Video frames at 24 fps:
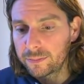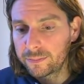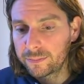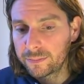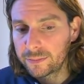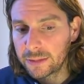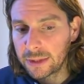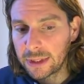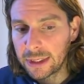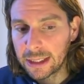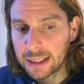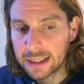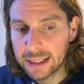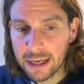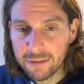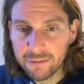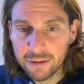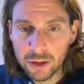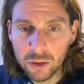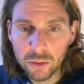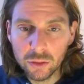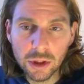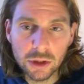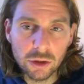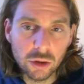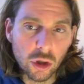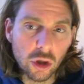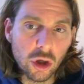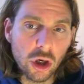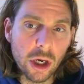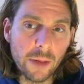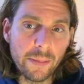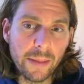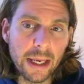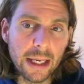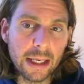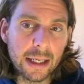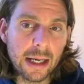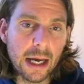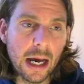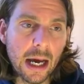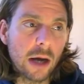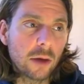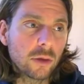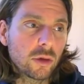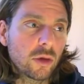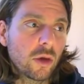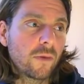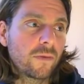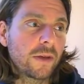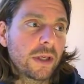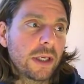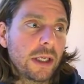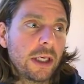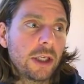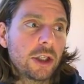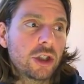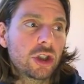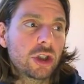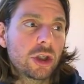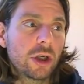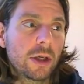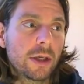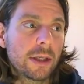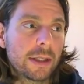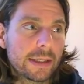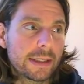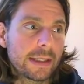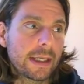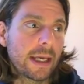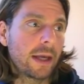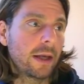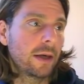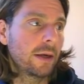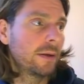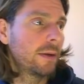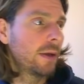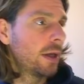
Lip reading: the revenue that you're going to make out of each sale